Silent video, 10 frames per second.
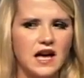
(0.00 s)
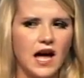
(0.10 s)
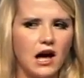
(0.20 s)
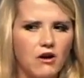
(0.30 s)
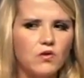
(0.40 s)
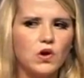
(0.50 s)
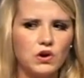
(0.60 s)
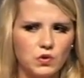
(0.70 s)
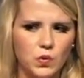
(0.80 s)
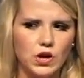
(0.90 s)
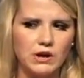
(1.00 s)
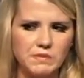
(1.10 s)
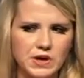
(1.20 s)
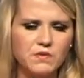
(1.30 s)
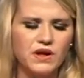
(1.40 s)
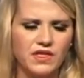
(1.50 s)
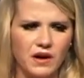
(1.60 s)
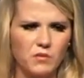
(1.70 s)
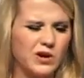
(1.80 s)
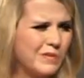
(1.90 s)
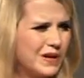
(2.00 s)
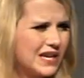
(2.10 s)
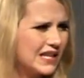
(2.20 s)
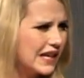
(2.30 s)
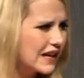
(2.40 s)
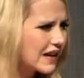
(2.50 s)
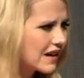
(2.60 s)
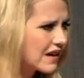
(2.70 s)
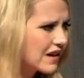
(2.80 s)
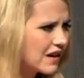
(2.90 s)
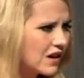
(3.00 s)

How long would I be with them? Would it be a year?